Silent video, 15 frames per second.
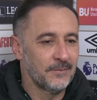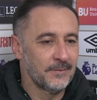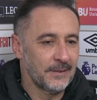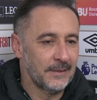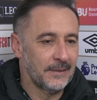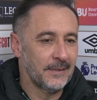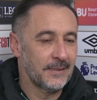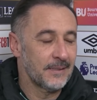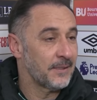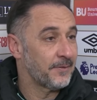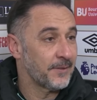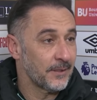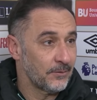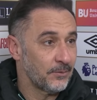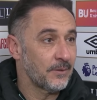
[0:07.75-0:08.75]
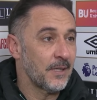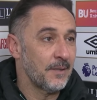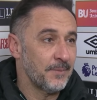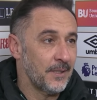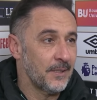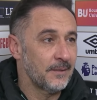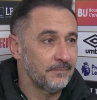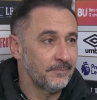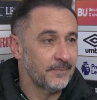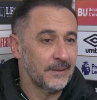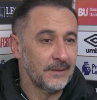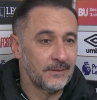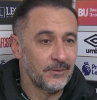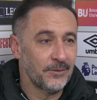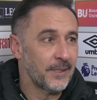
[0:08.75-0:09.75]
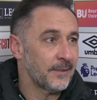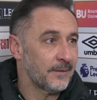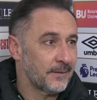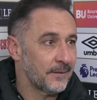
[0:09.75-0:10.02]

it's difficult to come here and to get